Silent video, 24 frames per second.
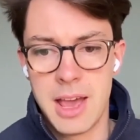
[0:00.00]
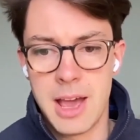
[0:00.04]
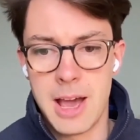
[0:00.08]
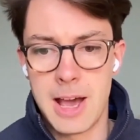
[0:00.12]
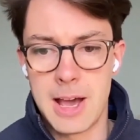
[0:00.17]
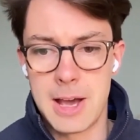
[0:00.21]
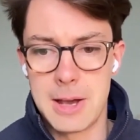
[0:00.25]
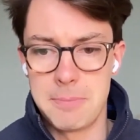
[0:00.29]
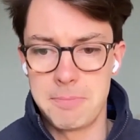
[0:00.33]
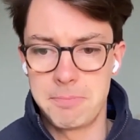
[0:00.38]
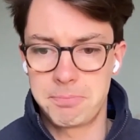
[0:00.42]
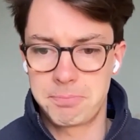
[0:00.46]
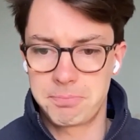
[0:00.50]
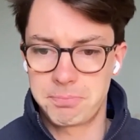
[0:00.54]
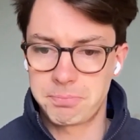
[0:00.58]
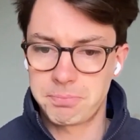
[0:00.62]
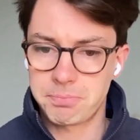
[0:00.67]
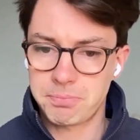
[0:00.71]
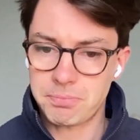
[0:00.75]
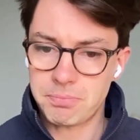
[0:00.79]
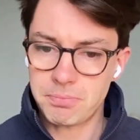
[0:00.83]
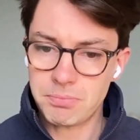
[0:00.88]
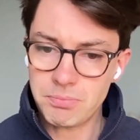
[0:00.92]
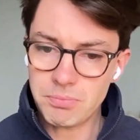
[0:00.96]
And
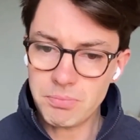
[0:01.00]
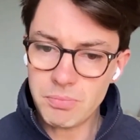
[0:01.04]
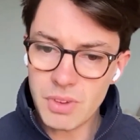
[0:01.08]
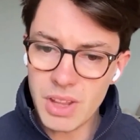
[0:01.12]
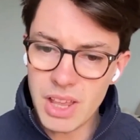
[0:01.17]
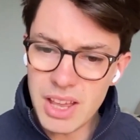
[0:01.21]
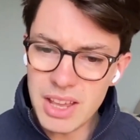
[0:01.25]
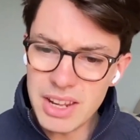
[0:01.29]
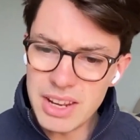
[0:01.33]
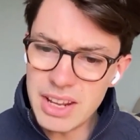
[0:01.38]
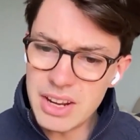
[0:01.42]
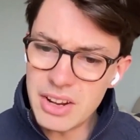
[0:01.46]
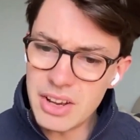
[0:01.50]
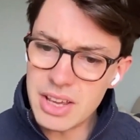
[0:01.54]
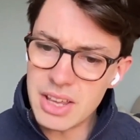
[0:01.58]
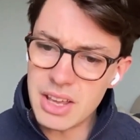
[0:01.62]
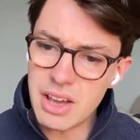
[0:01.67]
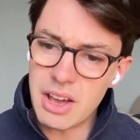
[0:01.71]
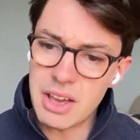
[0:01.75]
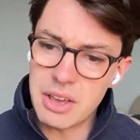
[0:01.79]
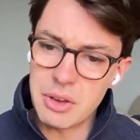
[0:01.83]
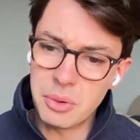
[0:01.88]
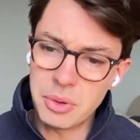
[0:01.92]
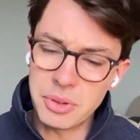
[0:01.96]
then
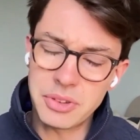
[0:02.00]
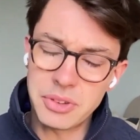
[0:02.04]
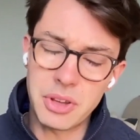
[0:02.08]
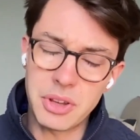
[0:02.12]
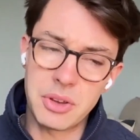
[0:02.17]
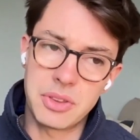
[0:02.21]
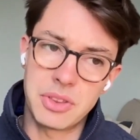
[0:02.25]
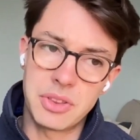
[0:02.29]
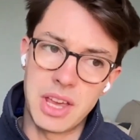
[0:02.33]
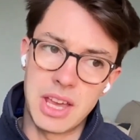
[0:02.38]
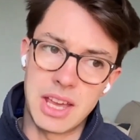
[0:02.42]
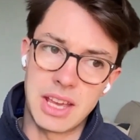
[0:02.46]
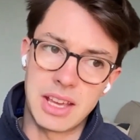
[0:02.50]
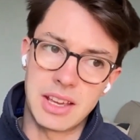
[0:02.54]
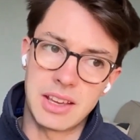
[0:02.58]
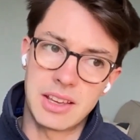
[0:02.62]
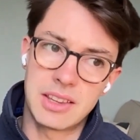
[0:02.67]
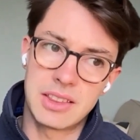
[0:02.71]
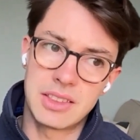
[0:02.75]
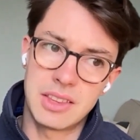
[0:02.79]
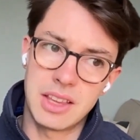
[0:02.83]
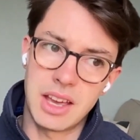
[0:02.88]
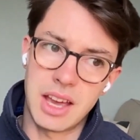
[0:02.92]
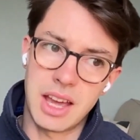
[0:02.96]
I also think
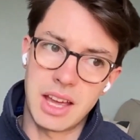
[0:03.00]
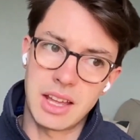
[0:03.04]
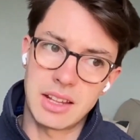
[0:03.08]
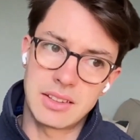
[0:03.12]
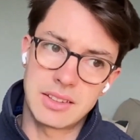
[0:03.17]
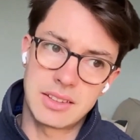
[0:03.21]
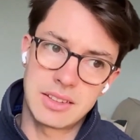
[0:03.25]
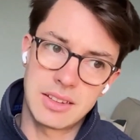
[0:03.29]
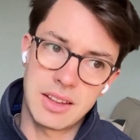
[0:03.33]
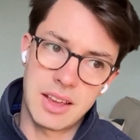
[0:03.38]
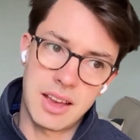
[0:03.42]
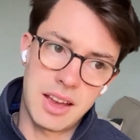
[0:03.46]
that